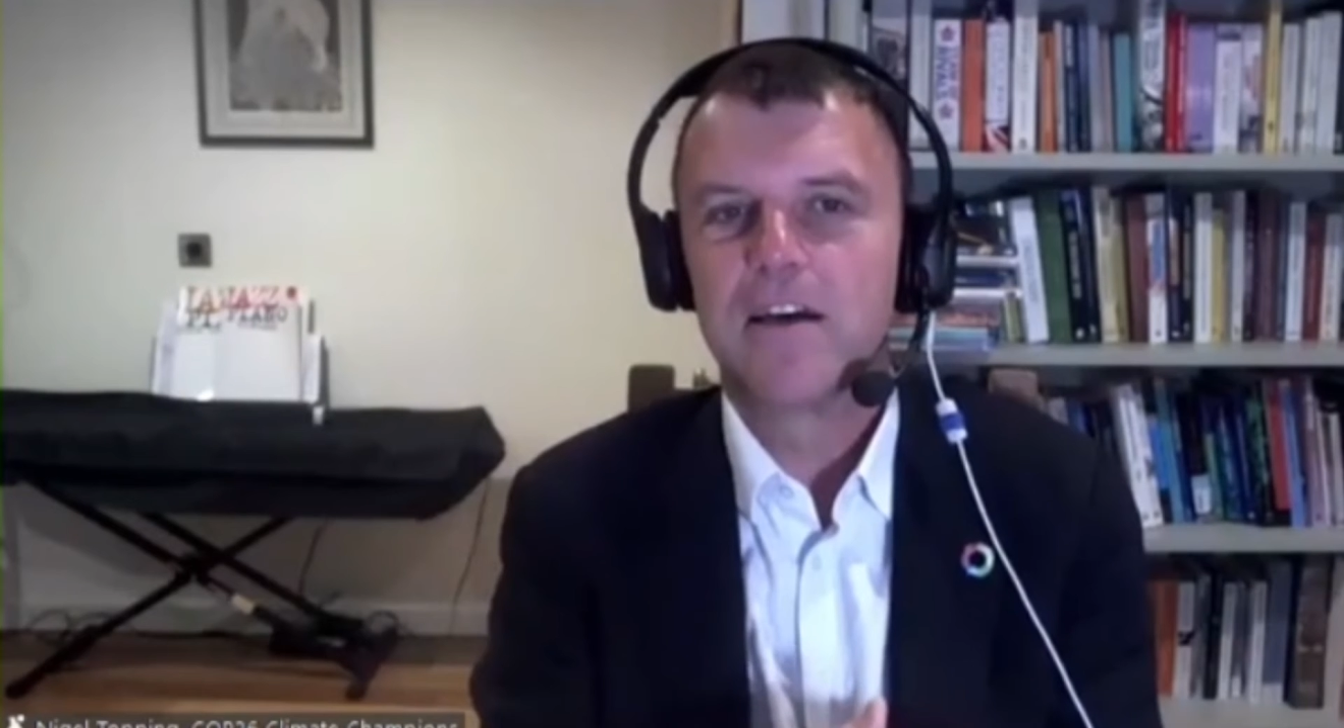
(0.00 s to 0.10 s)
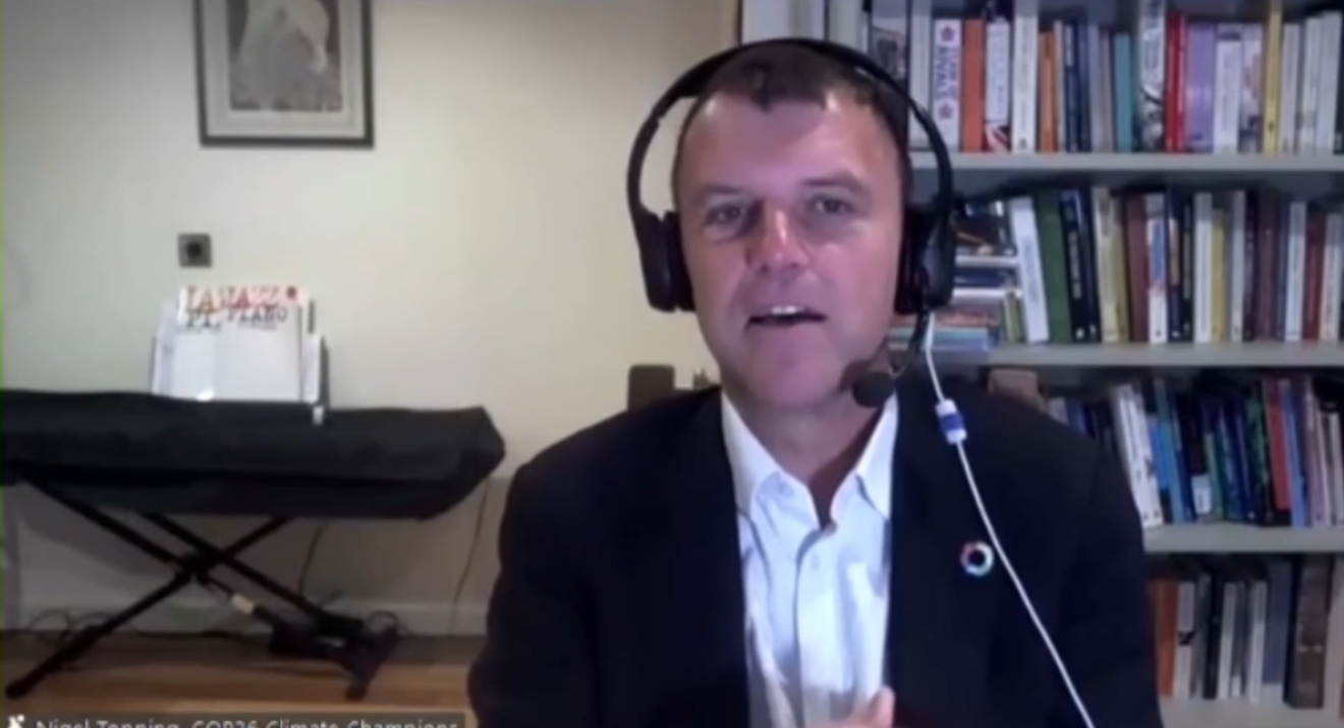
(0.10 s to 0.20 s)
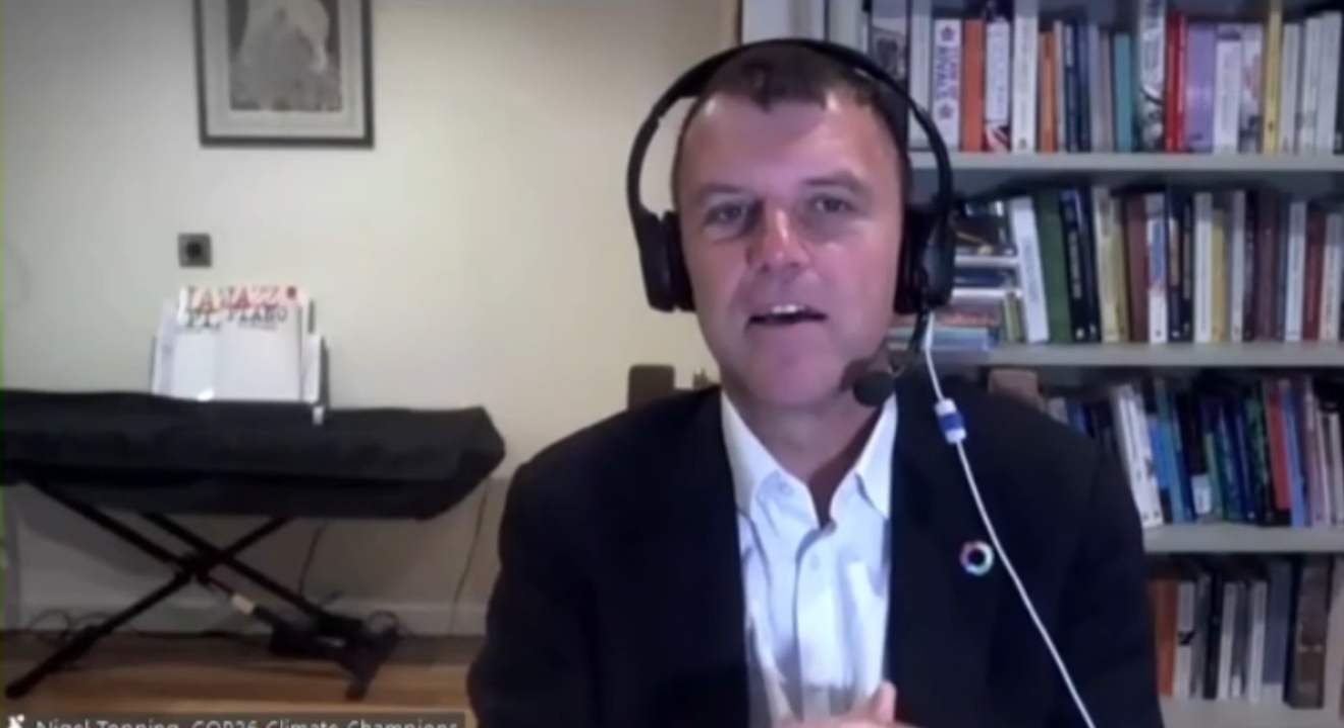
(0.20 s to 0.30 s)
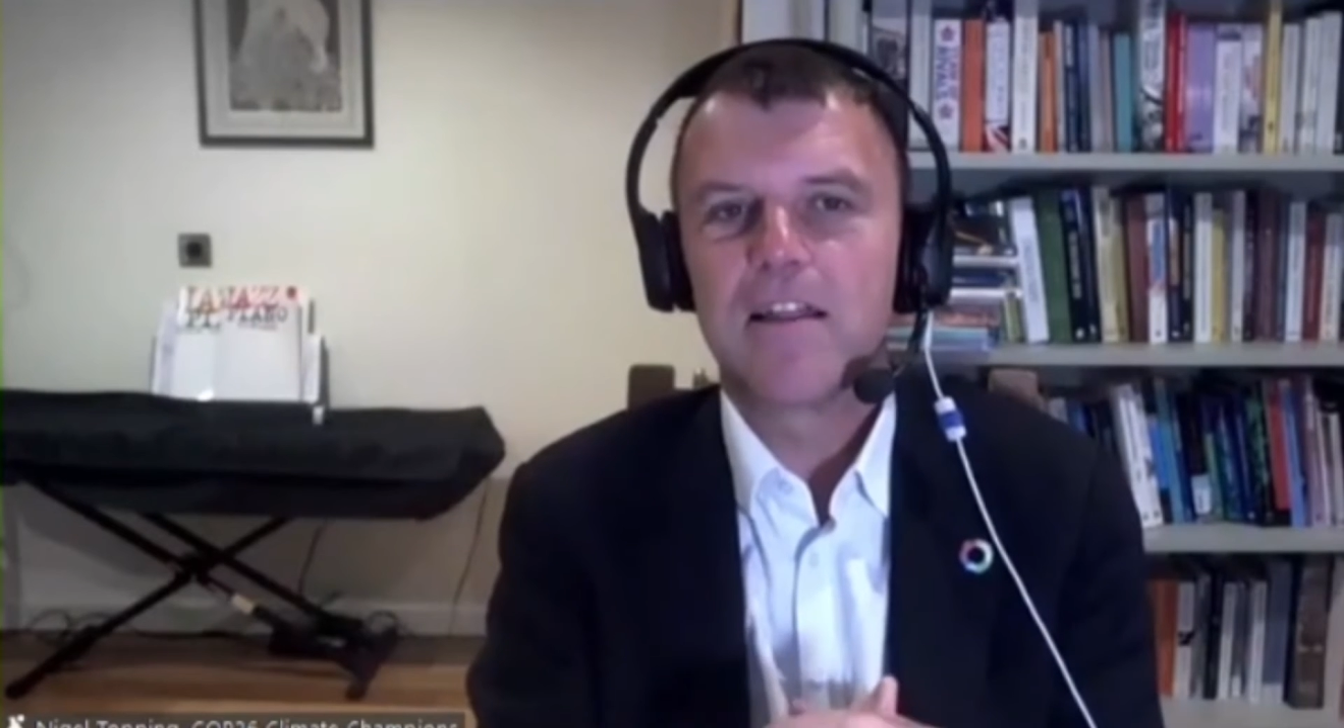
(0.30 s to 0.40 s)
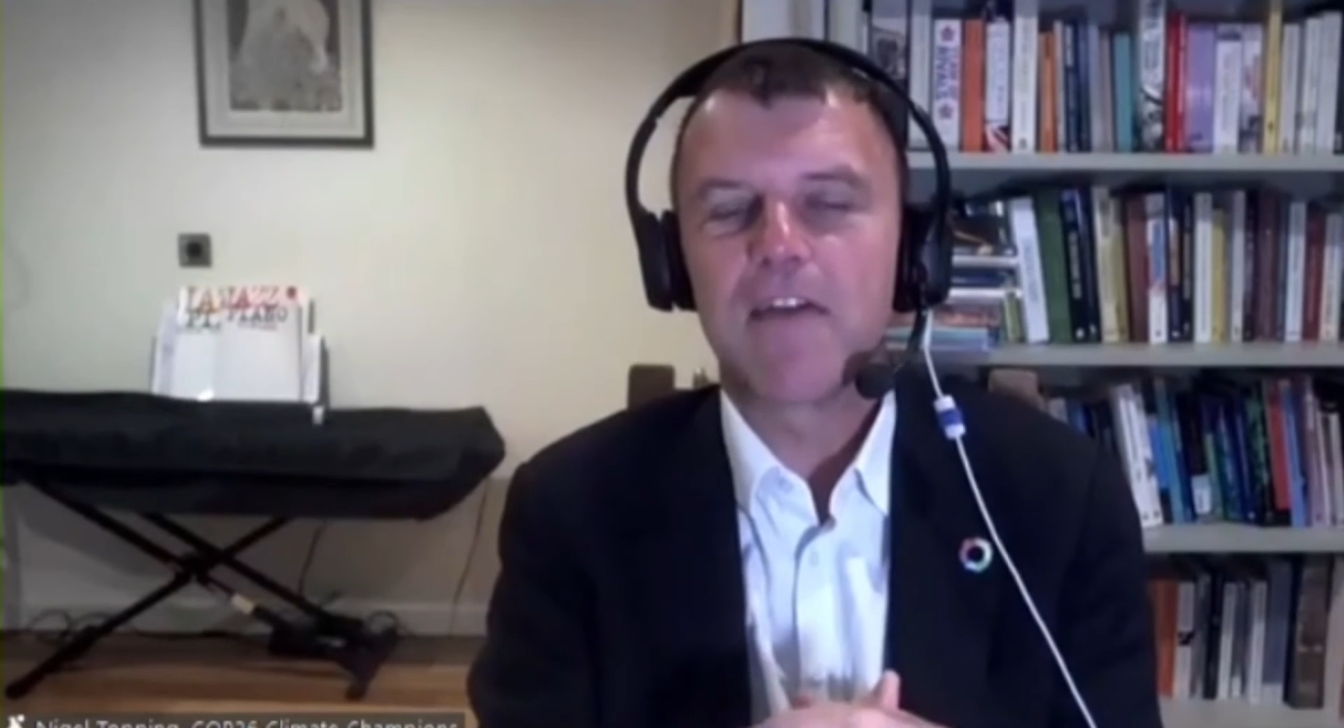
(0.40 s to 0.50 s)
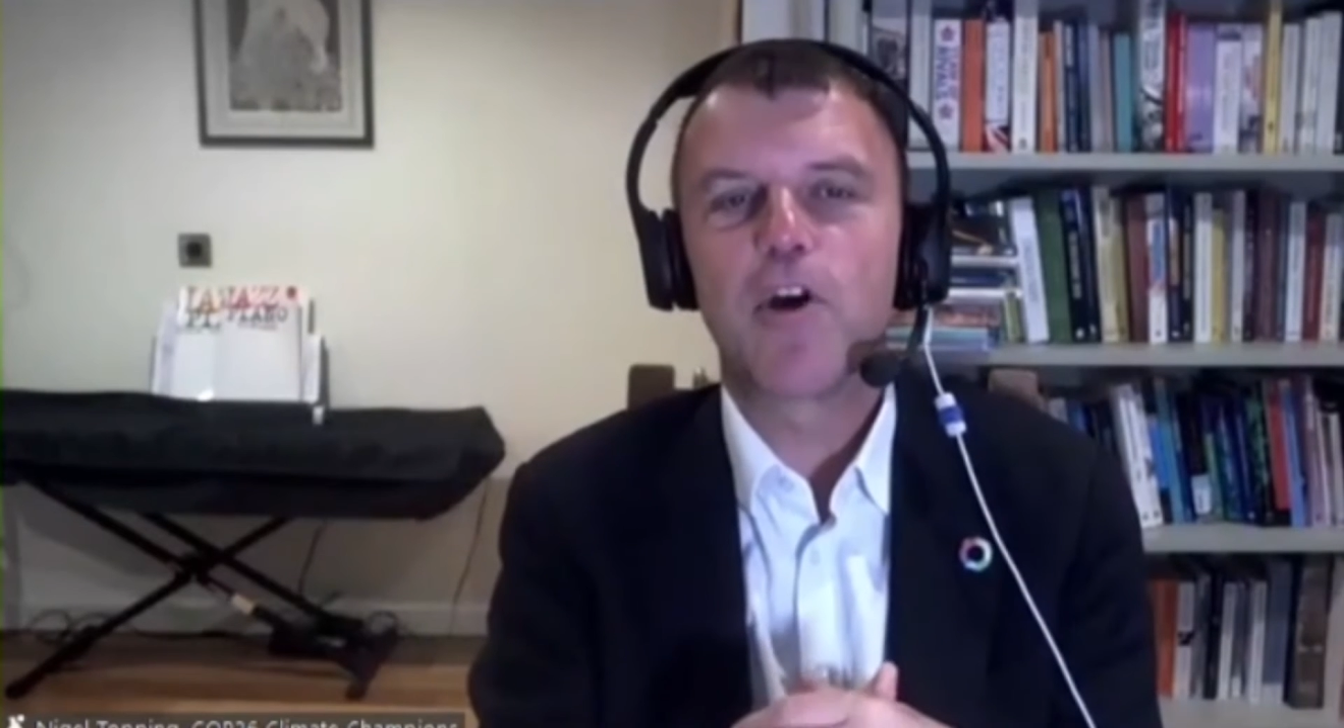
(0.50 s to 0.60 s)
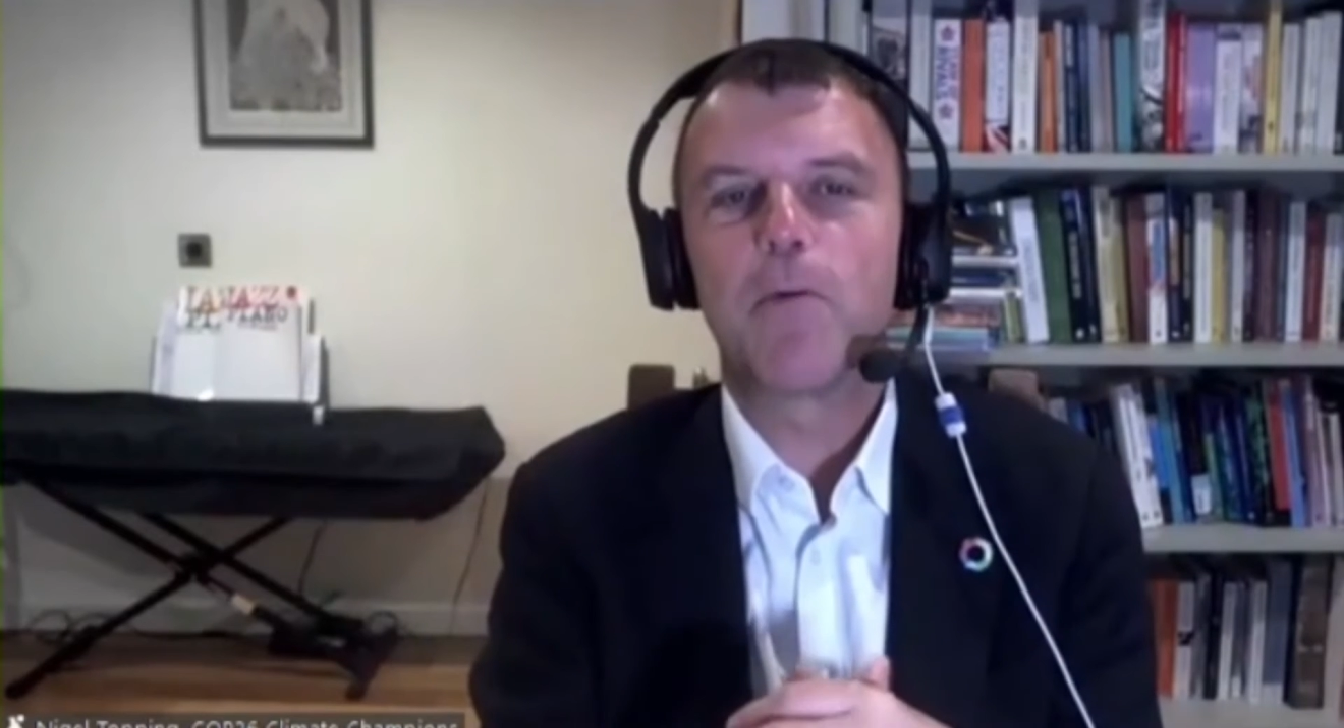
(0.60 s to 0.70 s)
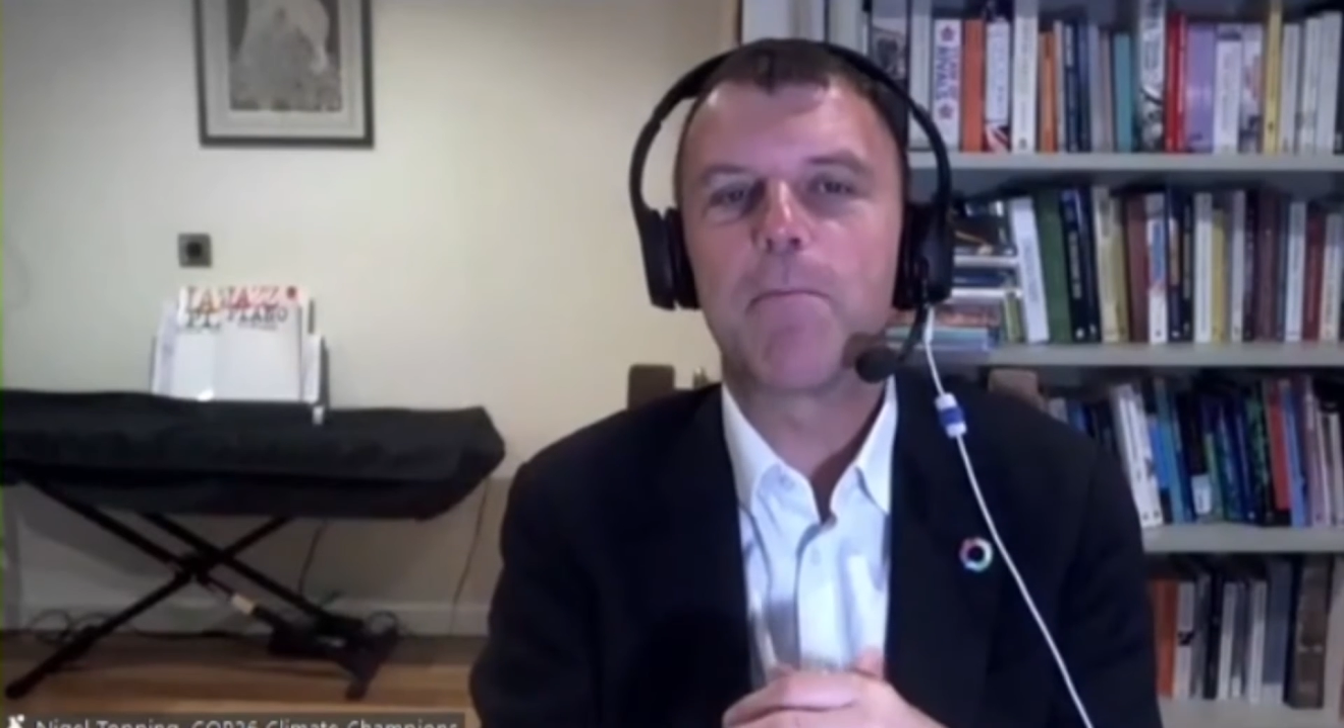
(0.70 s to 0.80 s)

They've gone